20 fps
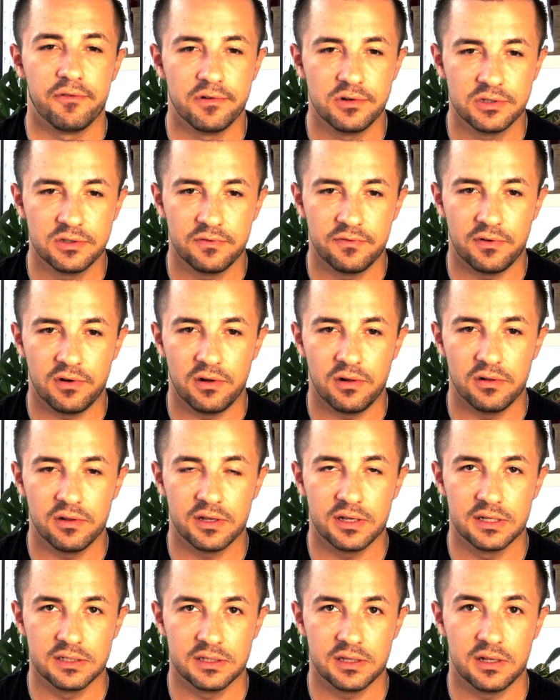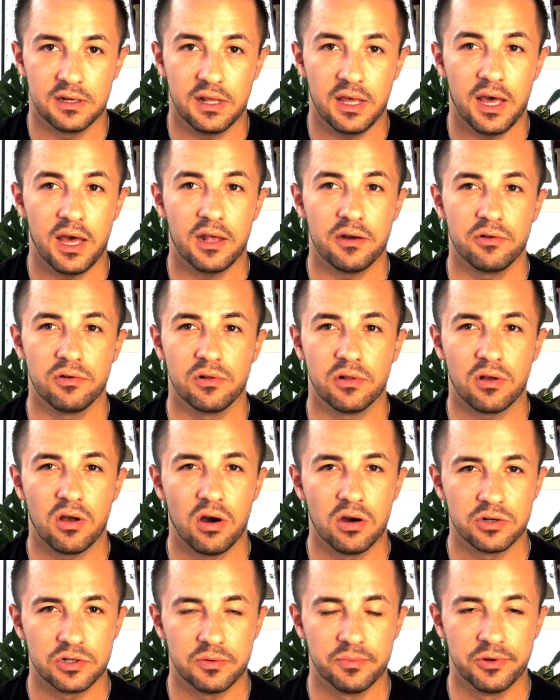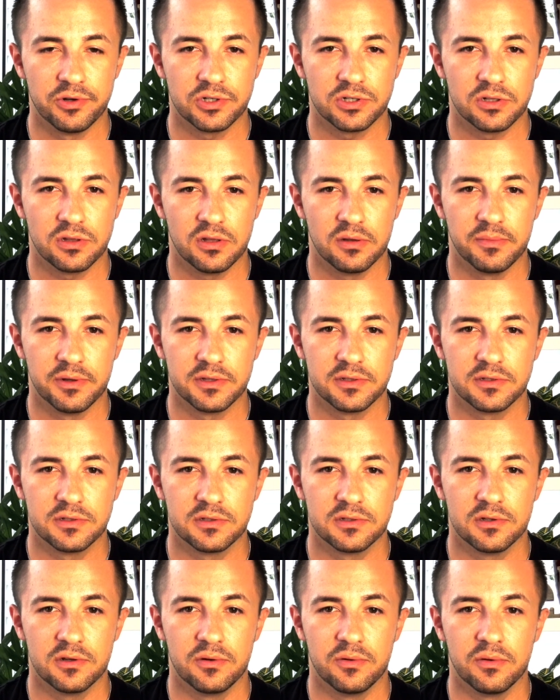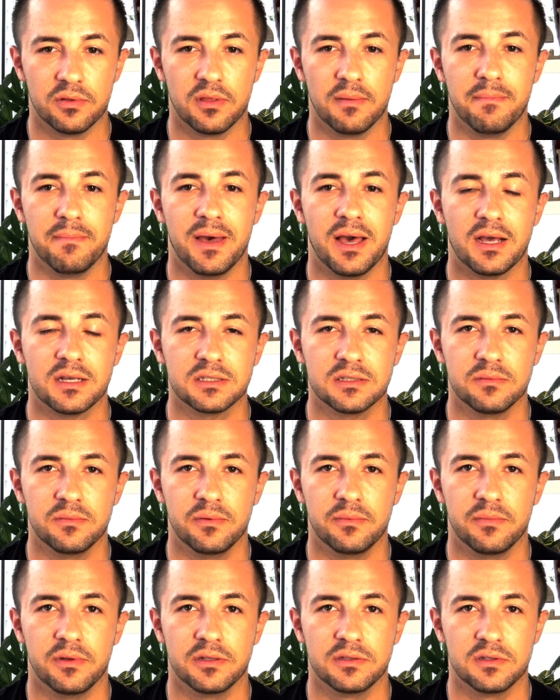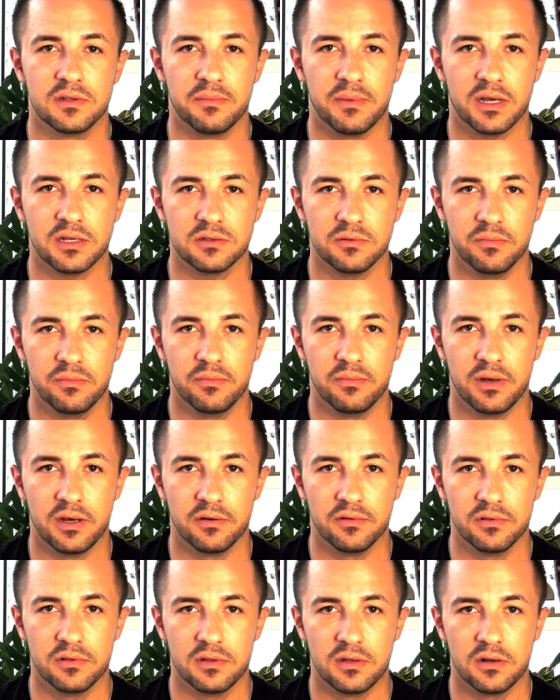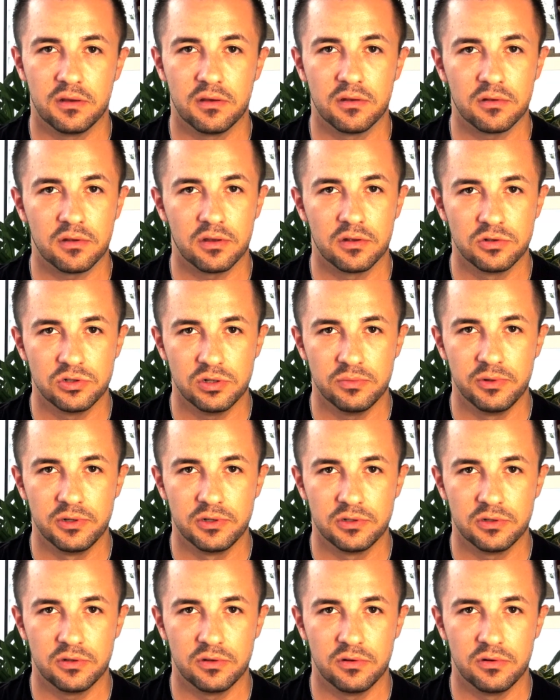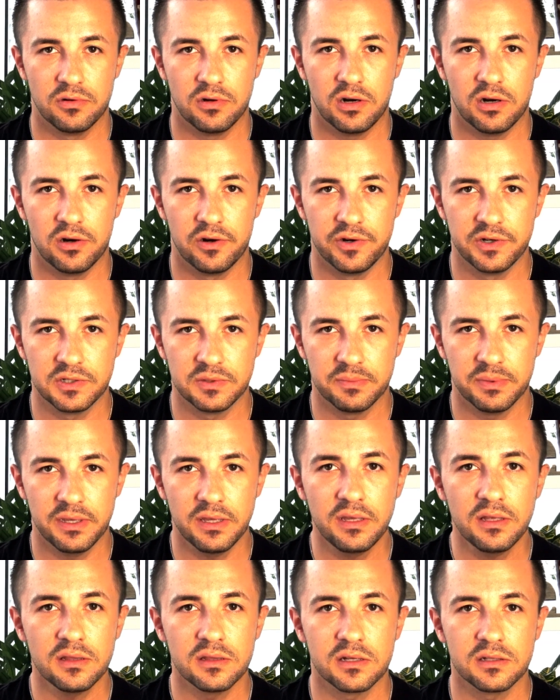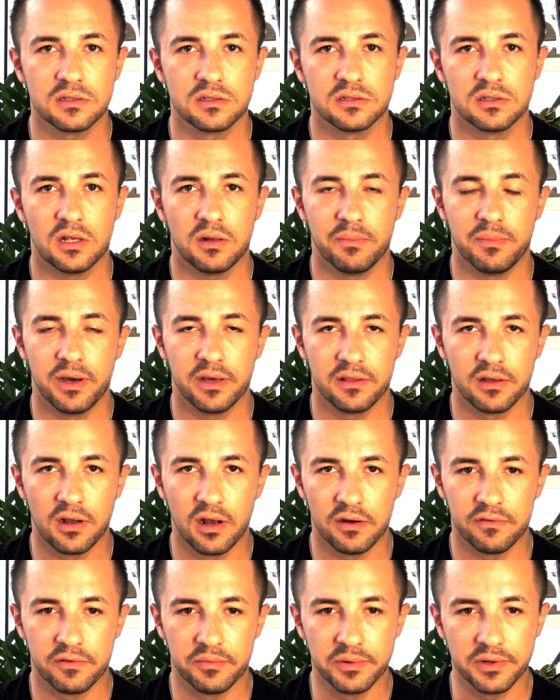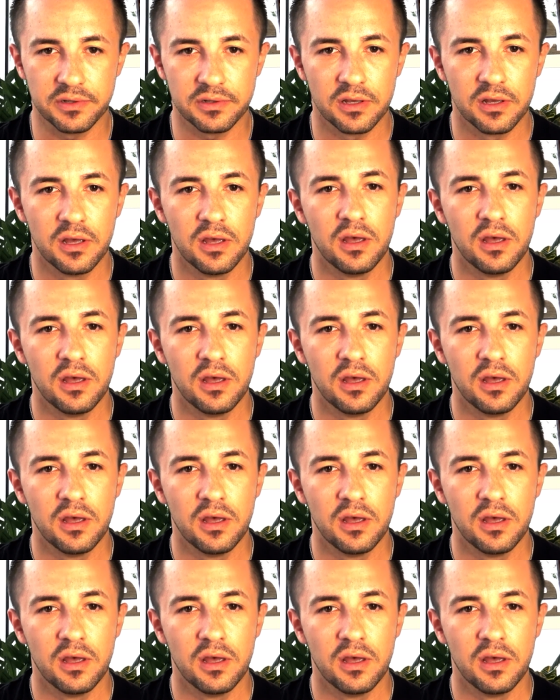First of all is an annual contribution limit. So the maximum, it's the maximum amount that it can contribute to your rsp that's set by the government.